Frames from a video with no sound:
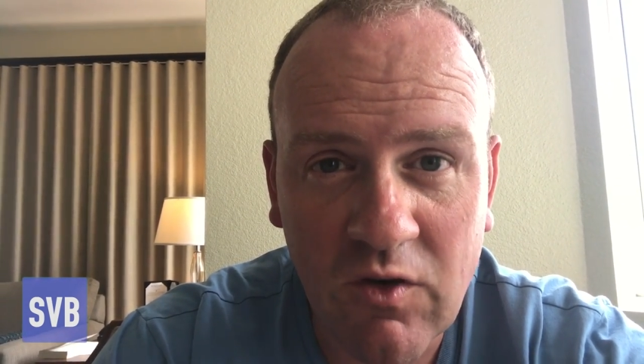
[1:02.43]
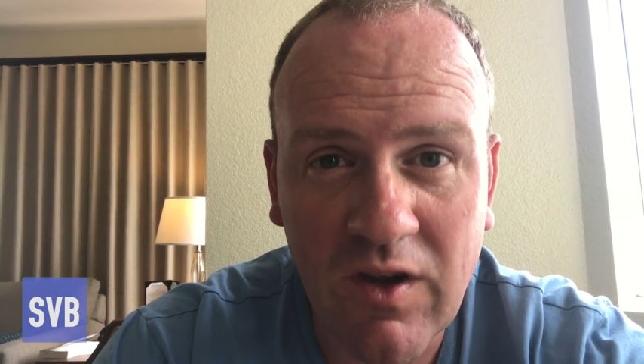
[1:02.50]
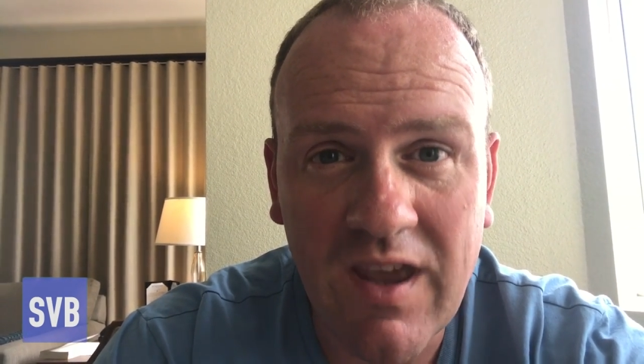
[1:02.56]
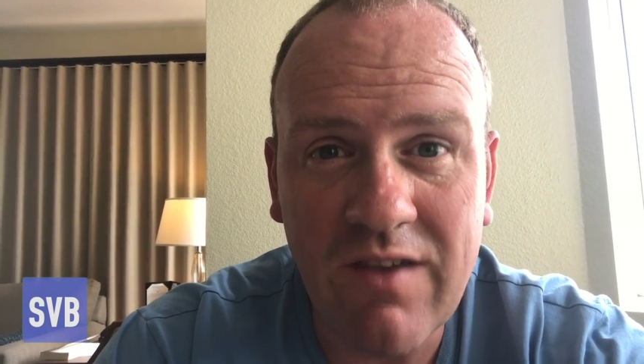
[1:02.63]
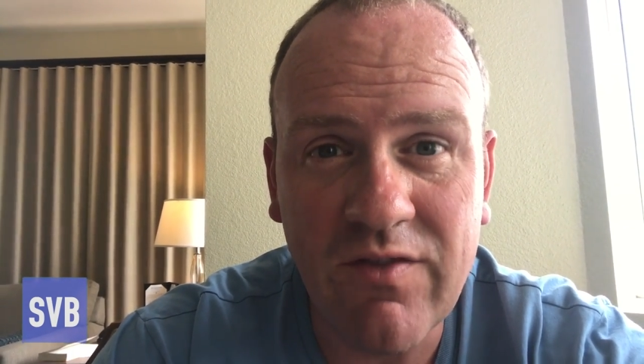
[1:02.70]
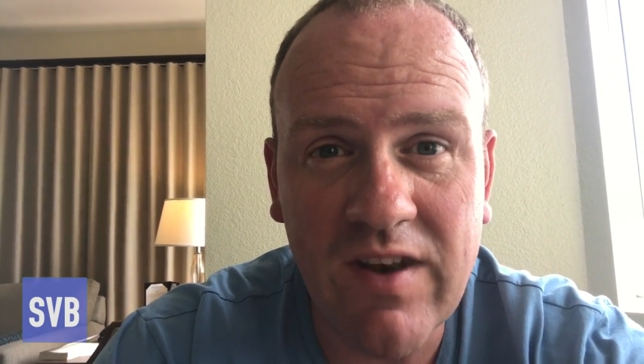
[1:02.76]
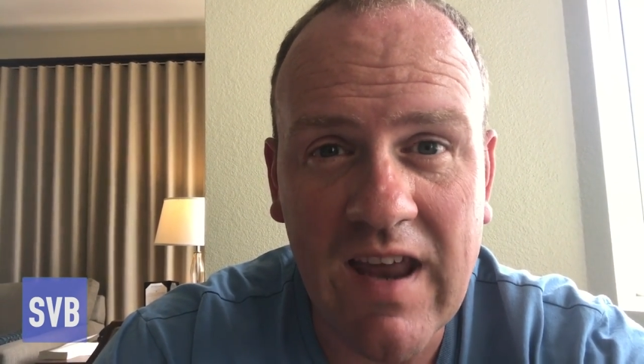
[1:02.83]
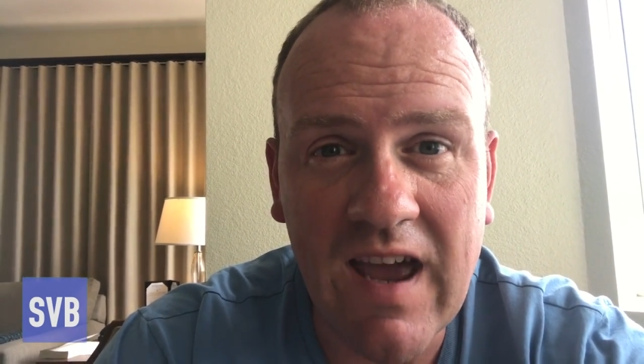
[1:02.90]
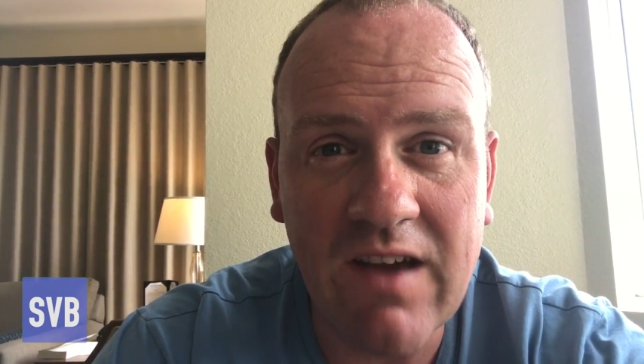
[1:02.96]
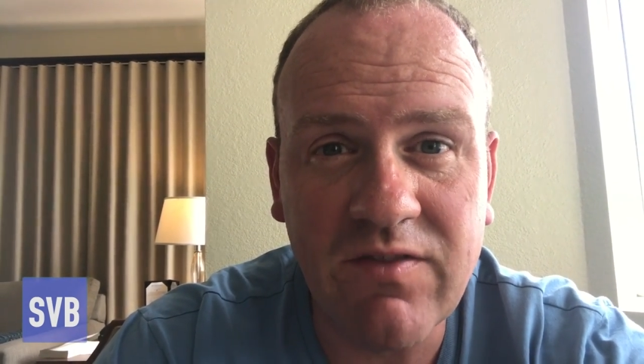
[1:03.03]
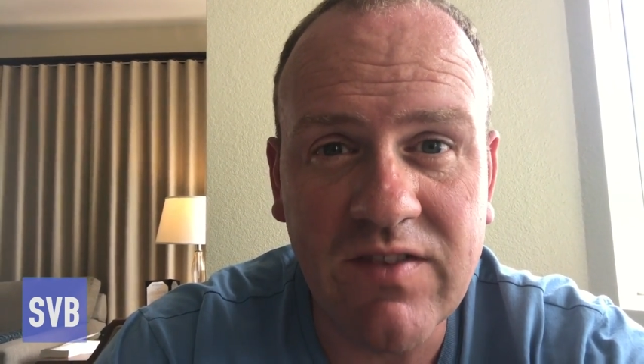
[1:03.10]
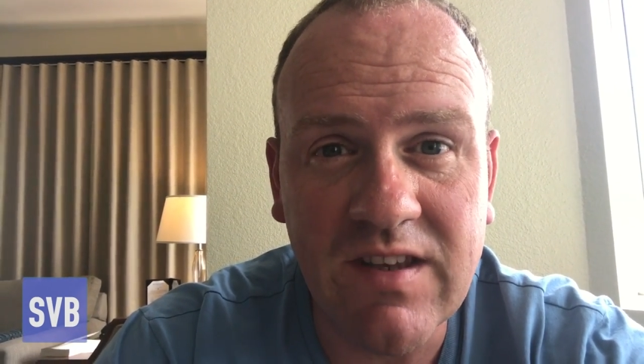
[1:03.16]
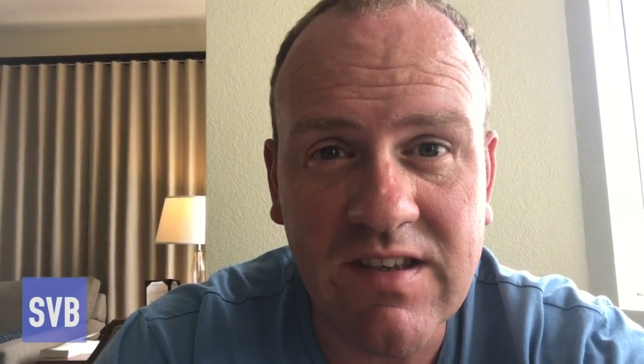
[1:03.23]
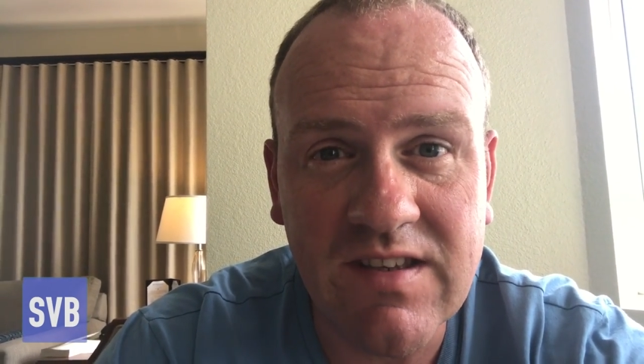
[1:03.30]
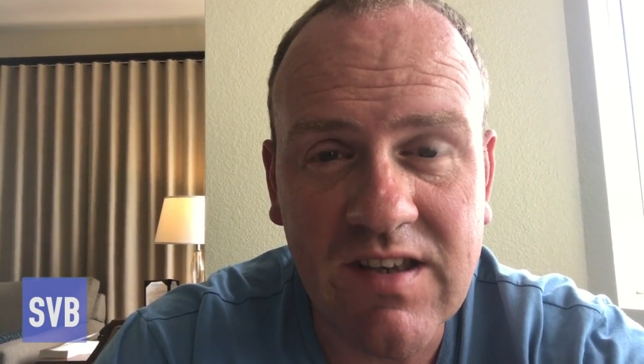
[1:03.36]
You even
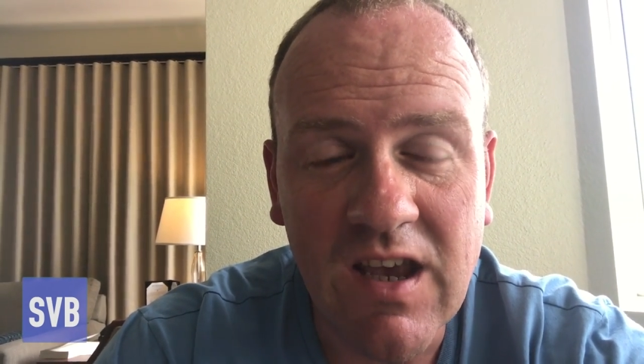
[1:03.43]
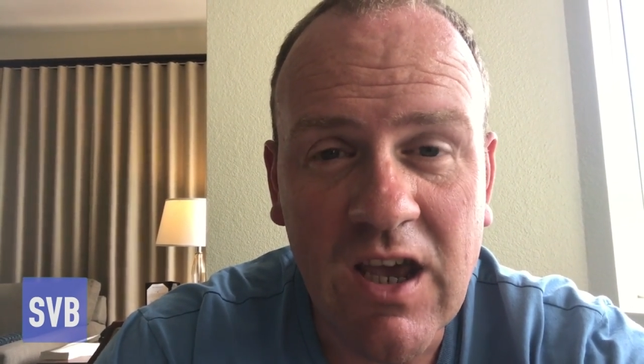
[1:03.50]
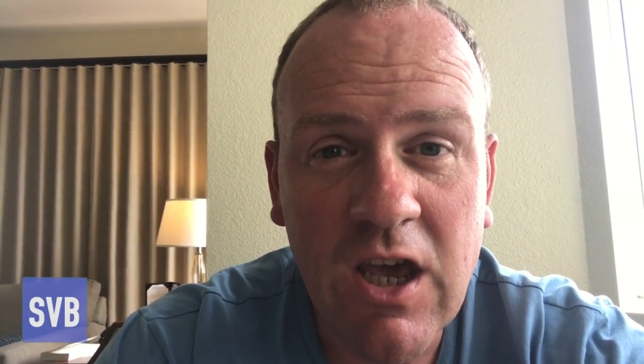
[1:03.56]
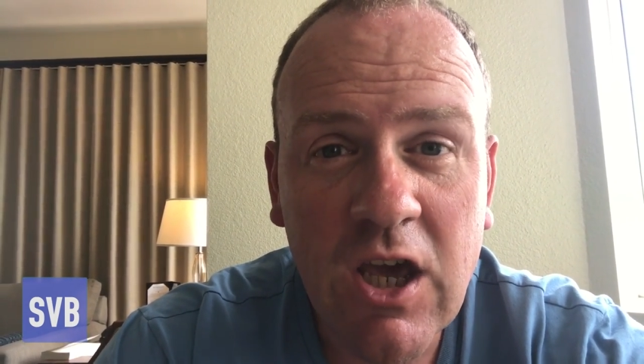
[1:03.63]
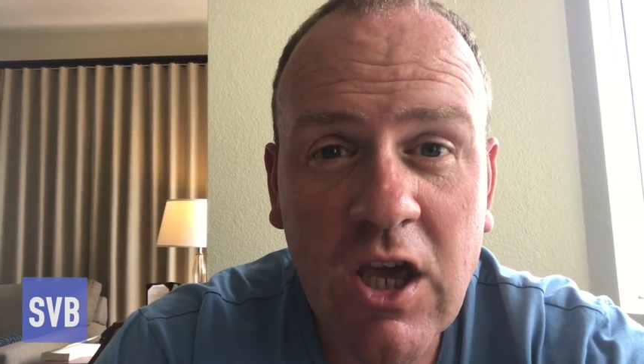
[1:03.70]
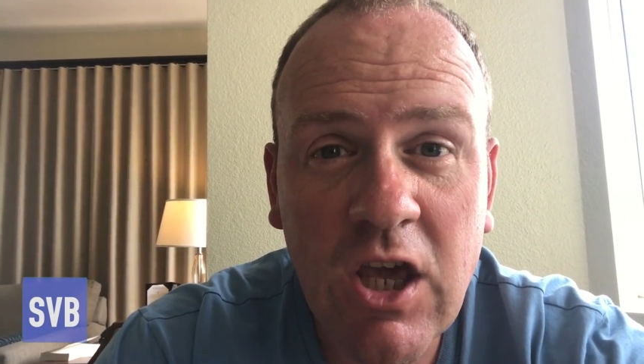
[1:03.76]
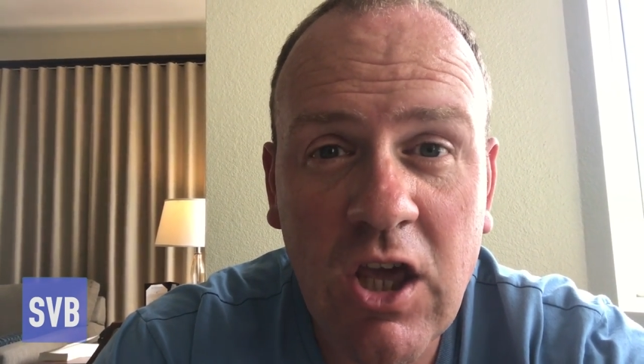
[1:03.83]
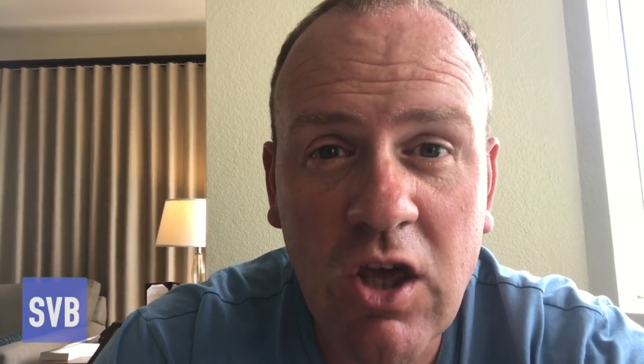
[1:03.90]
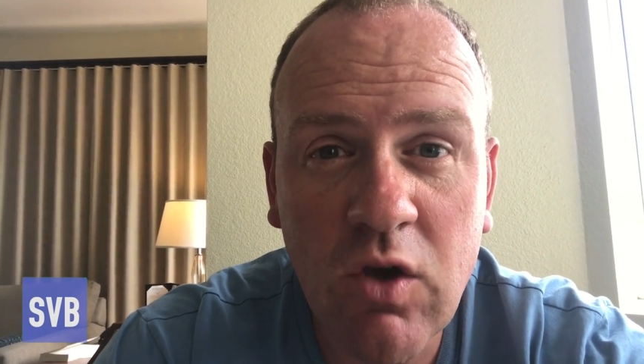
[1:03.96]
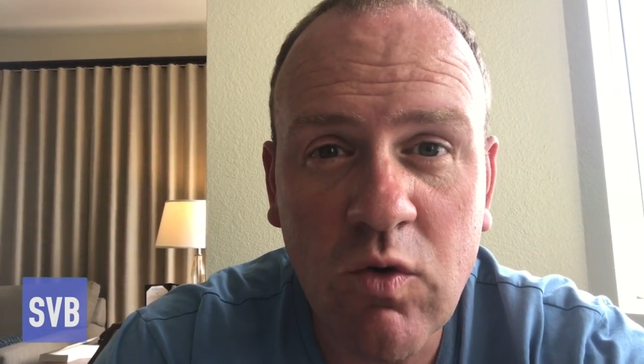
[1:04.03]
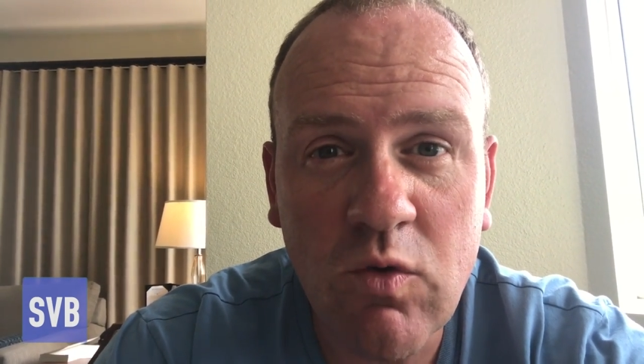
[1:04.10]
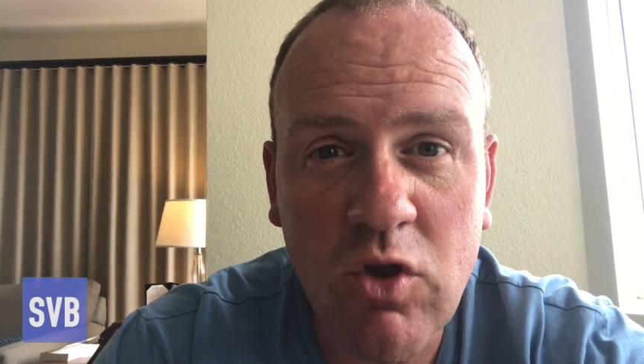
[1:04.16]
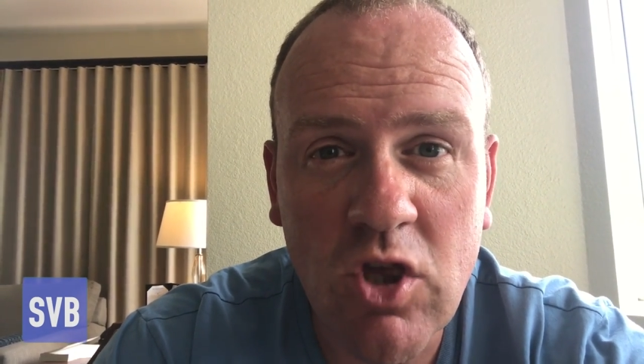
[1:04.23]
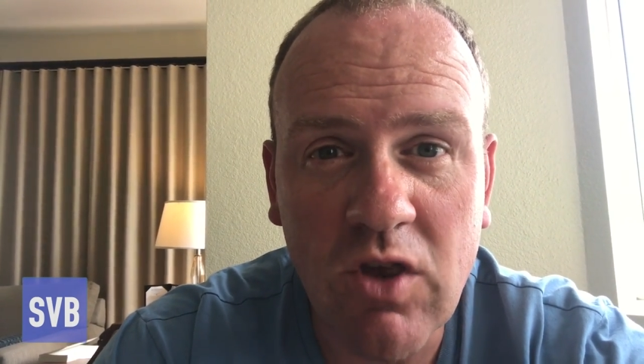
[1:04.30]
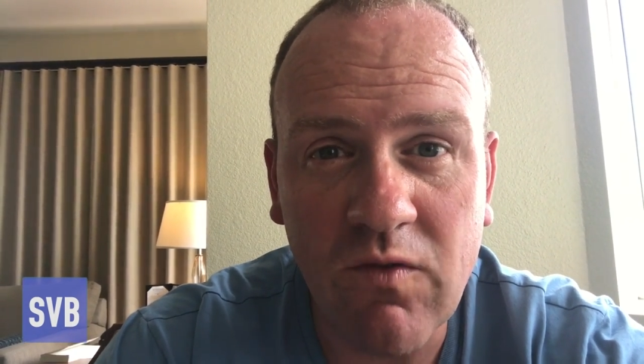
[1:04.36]
have this
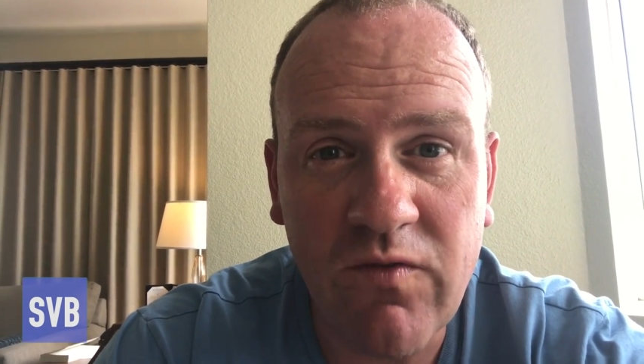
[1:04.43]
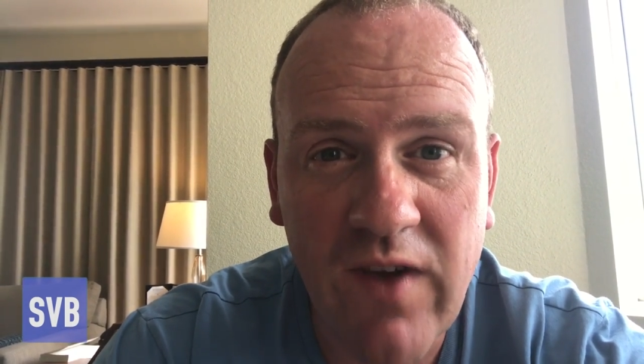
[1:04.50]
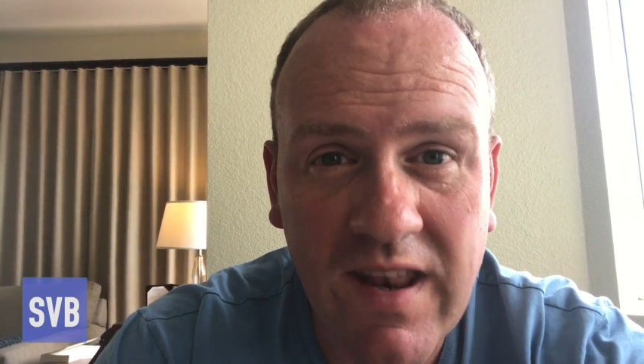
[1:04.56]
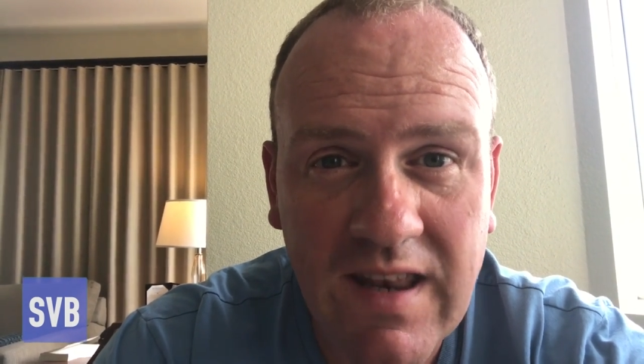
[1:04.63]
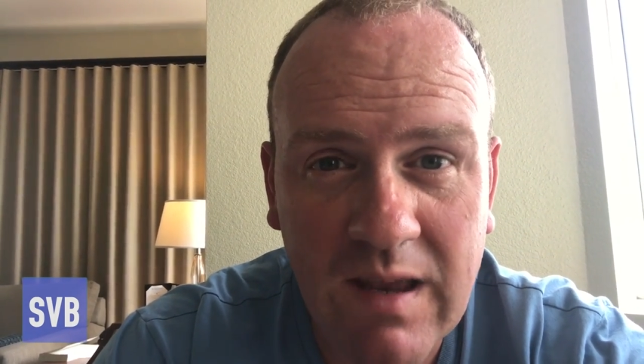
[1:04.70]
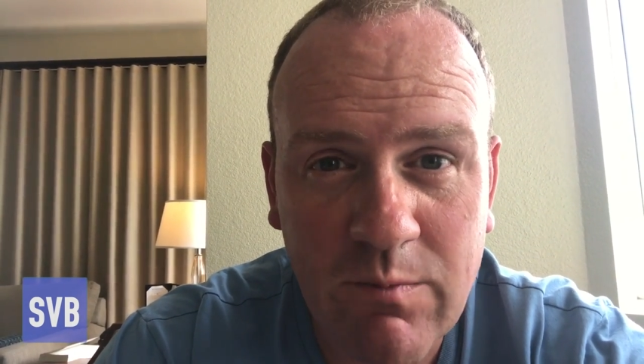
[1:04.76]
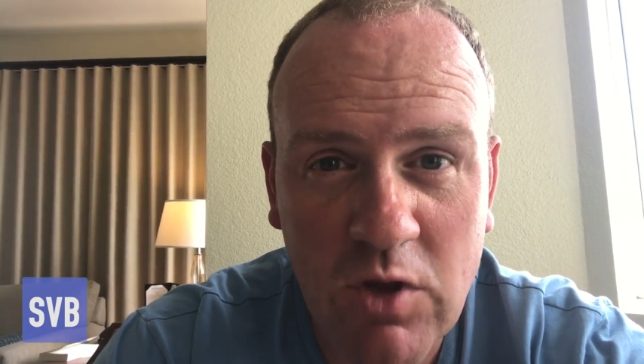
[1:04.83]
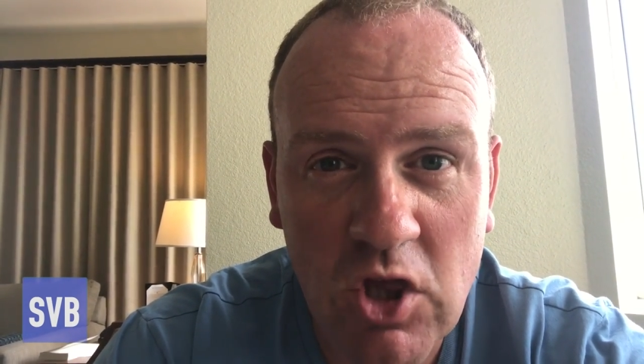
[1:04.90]
huge vending